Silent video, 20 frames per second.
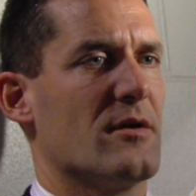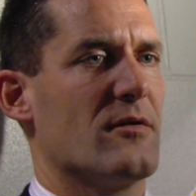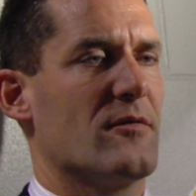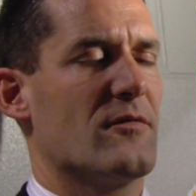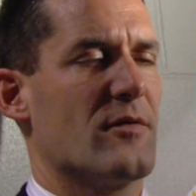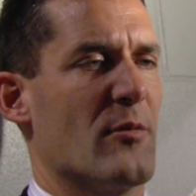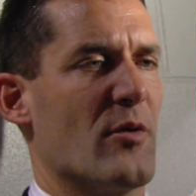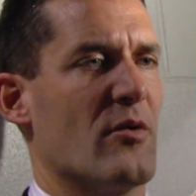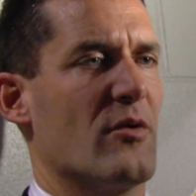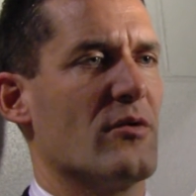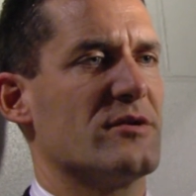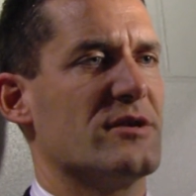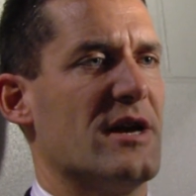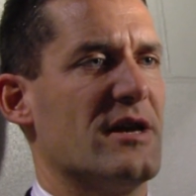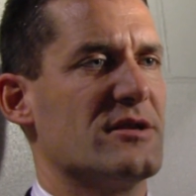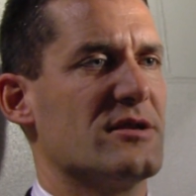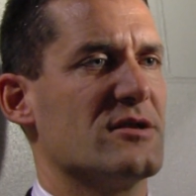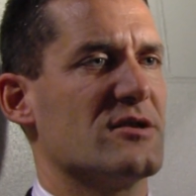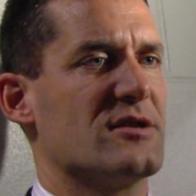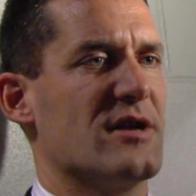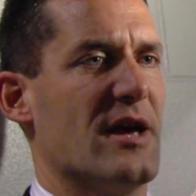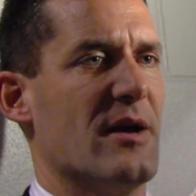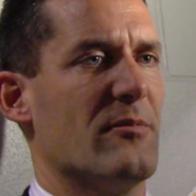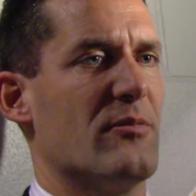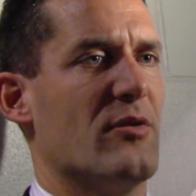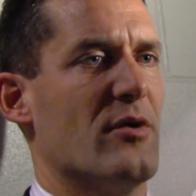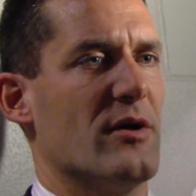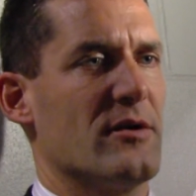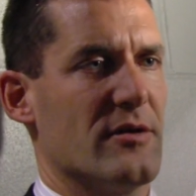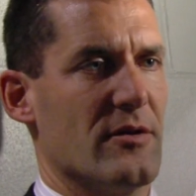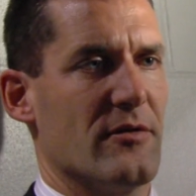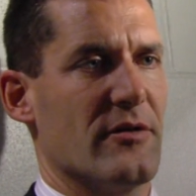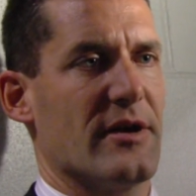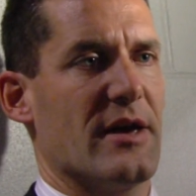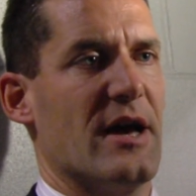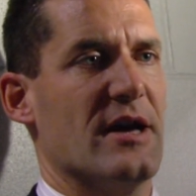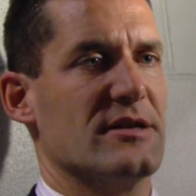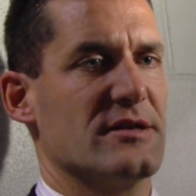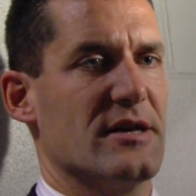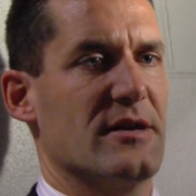From a rotation standpoint, the
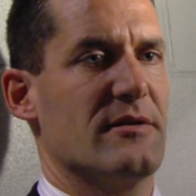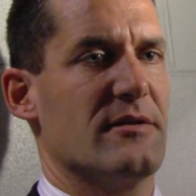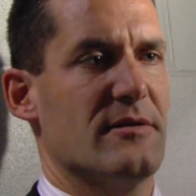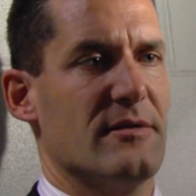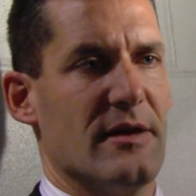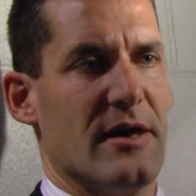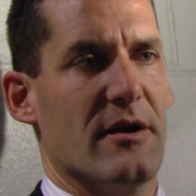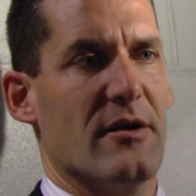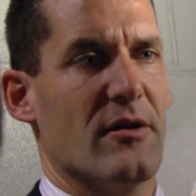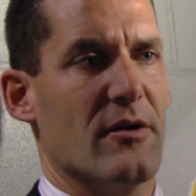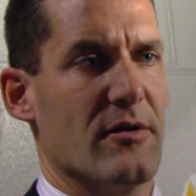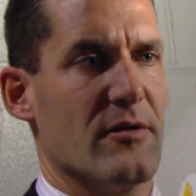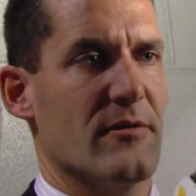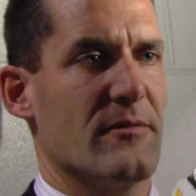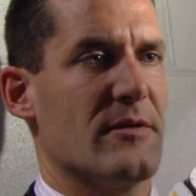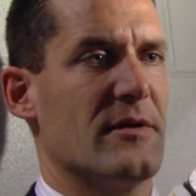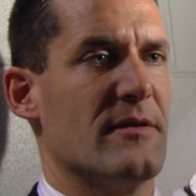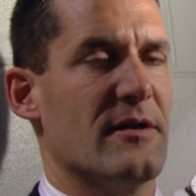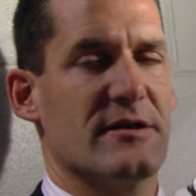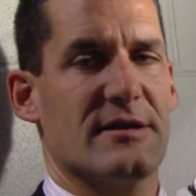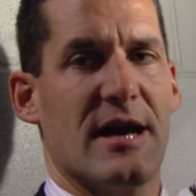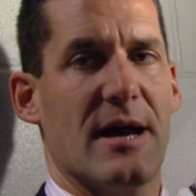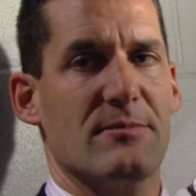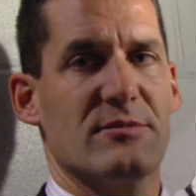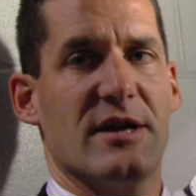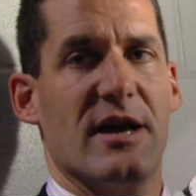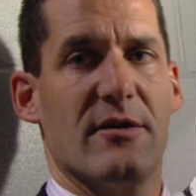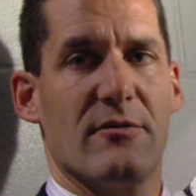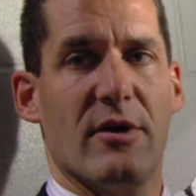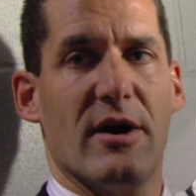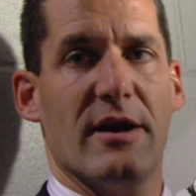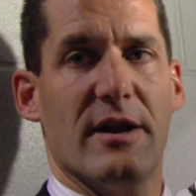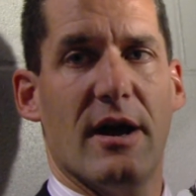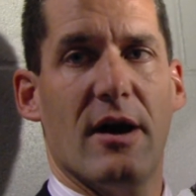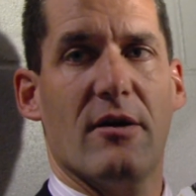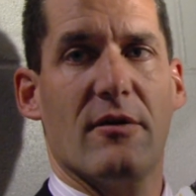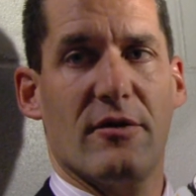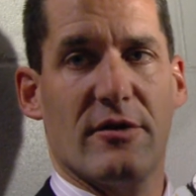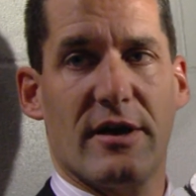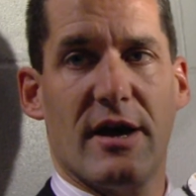guys that are in the top 10 right now
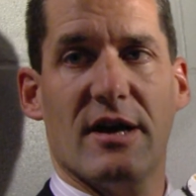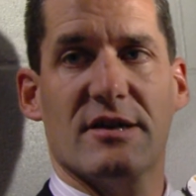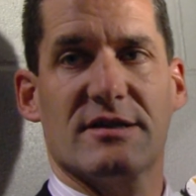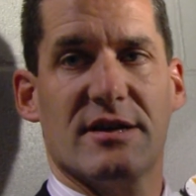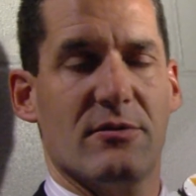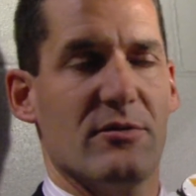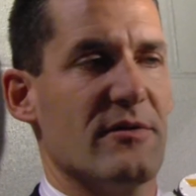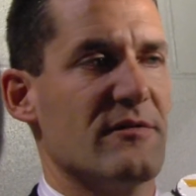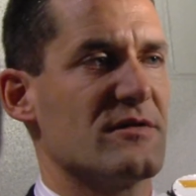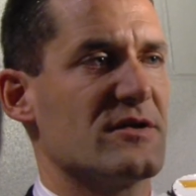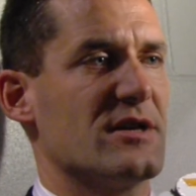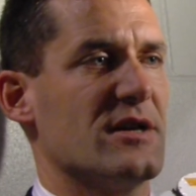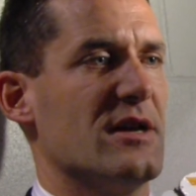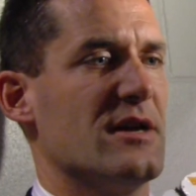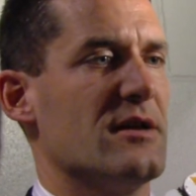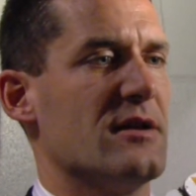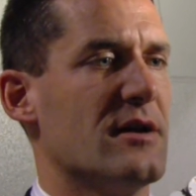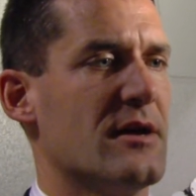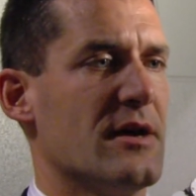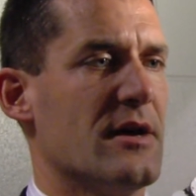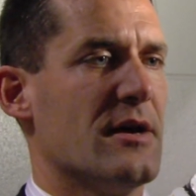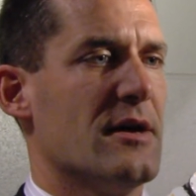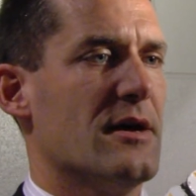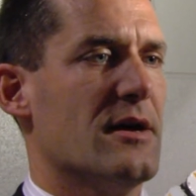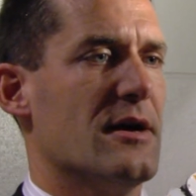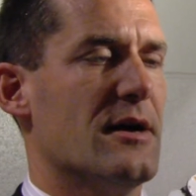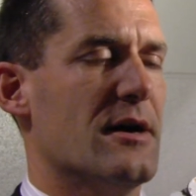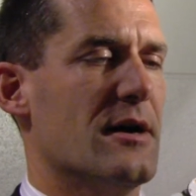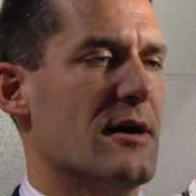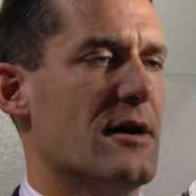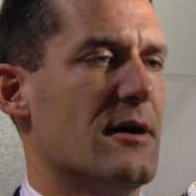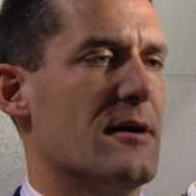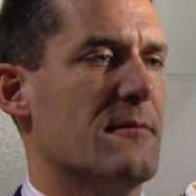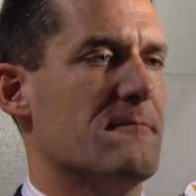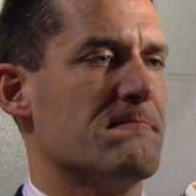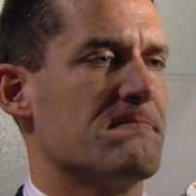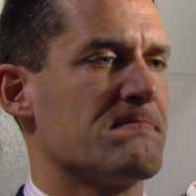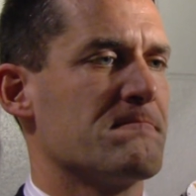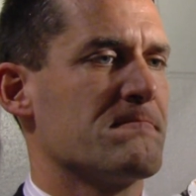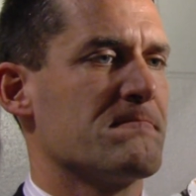are the guys that we've seen.
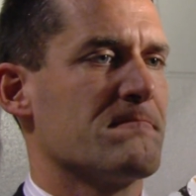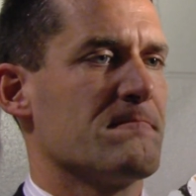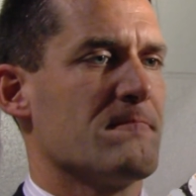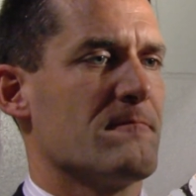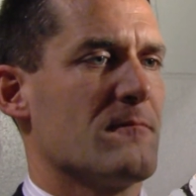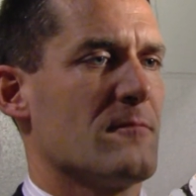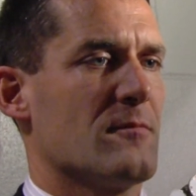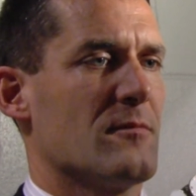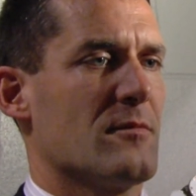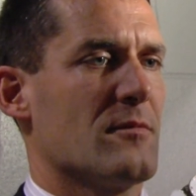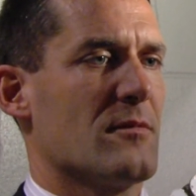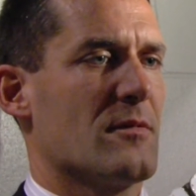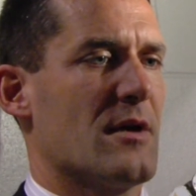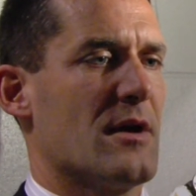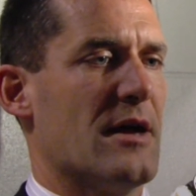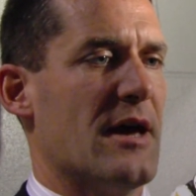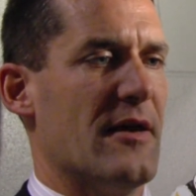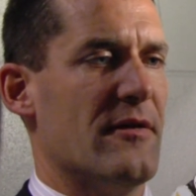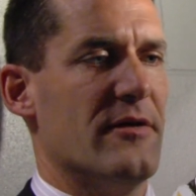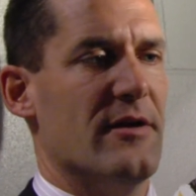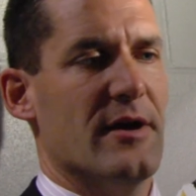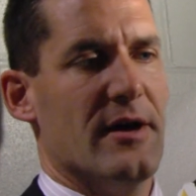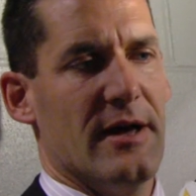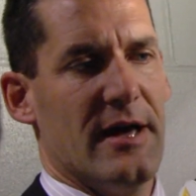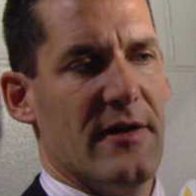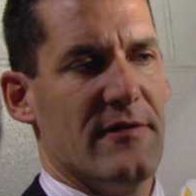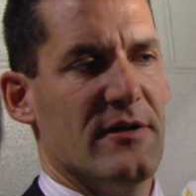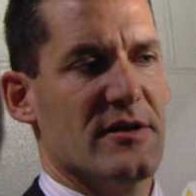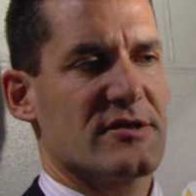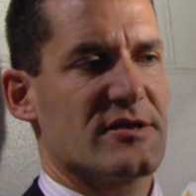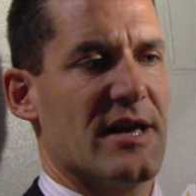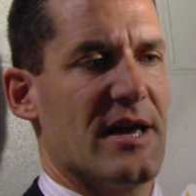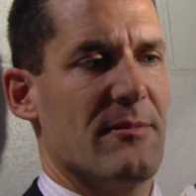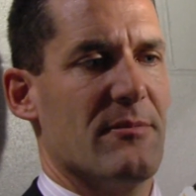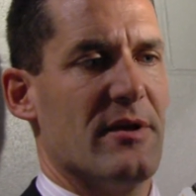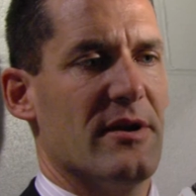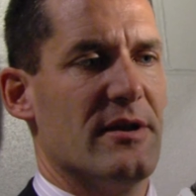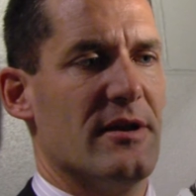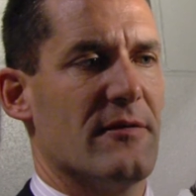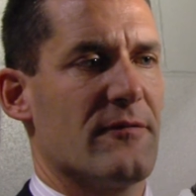Had this game
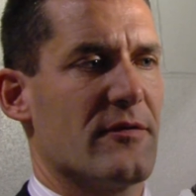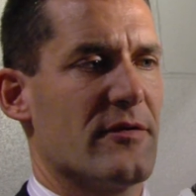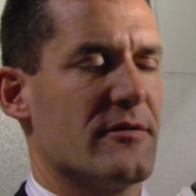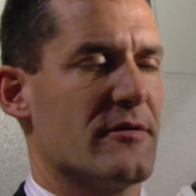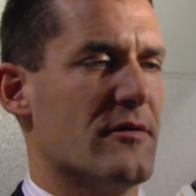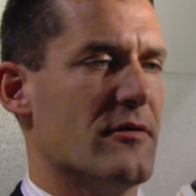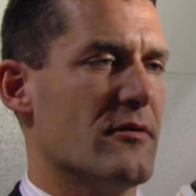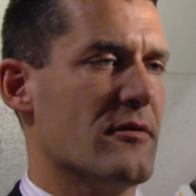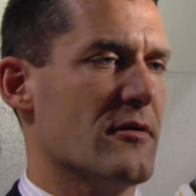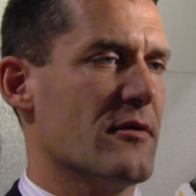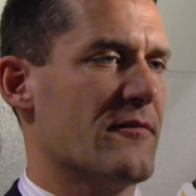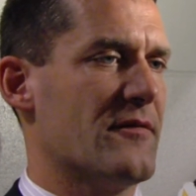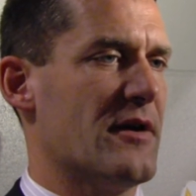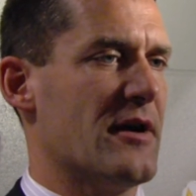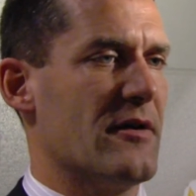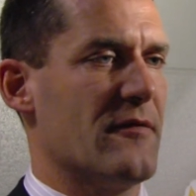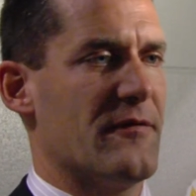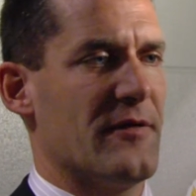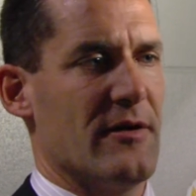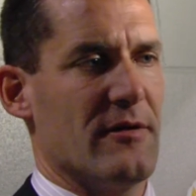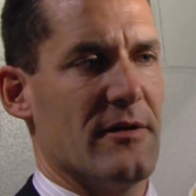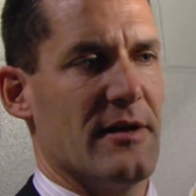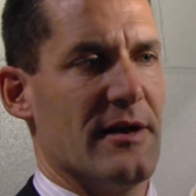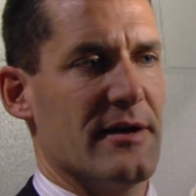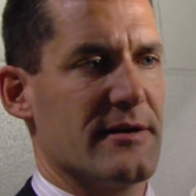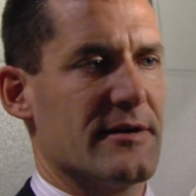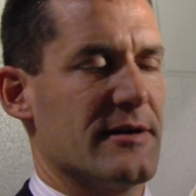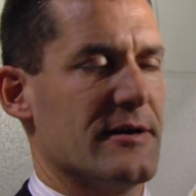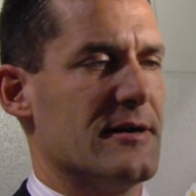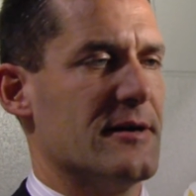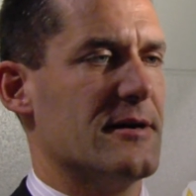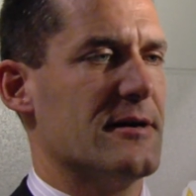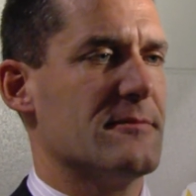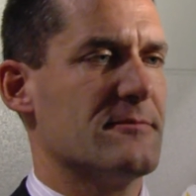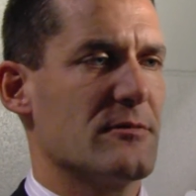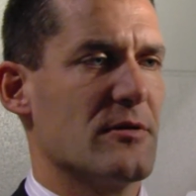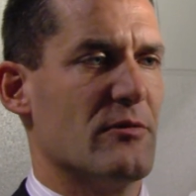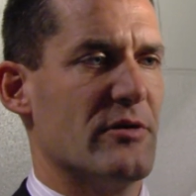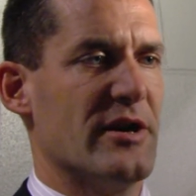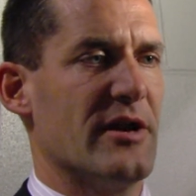been different, or if I'd have felt like
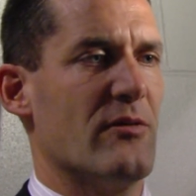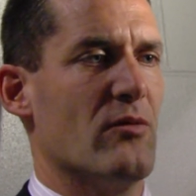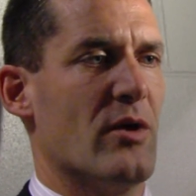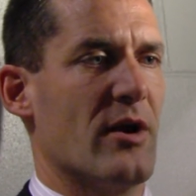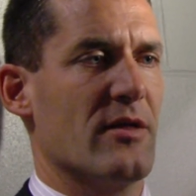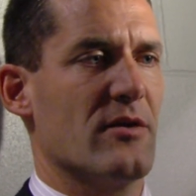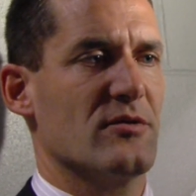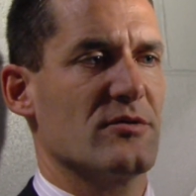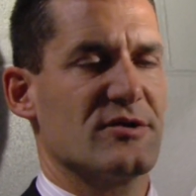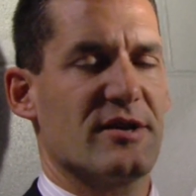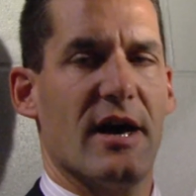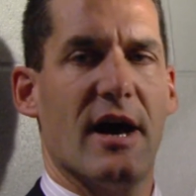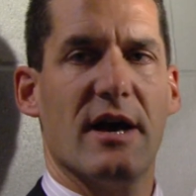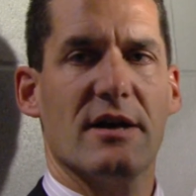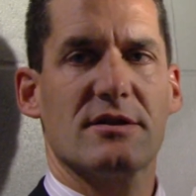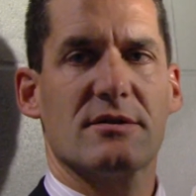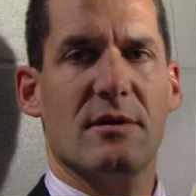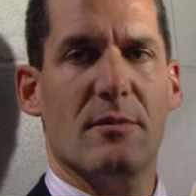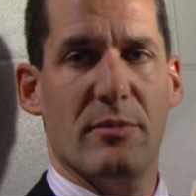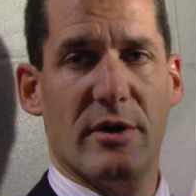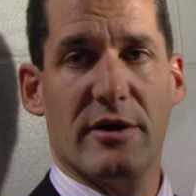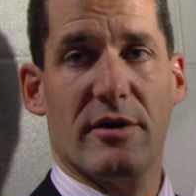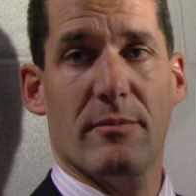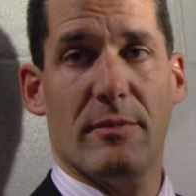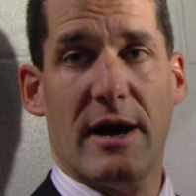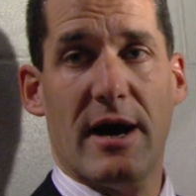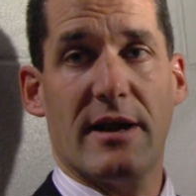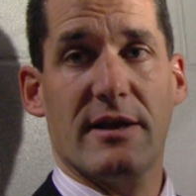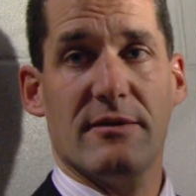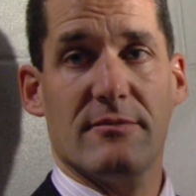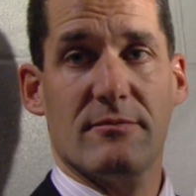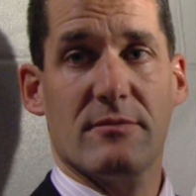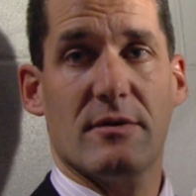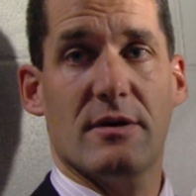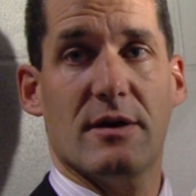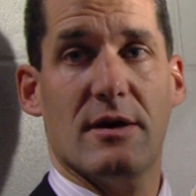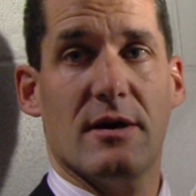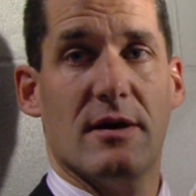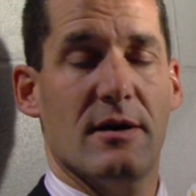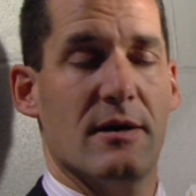we needed one of those guys, a bigger body
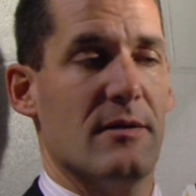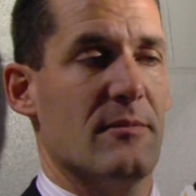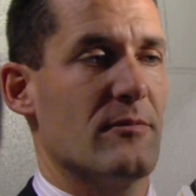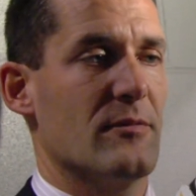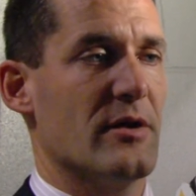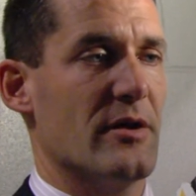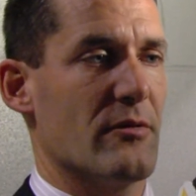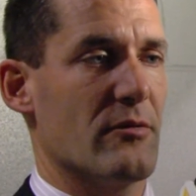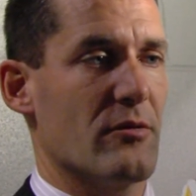in a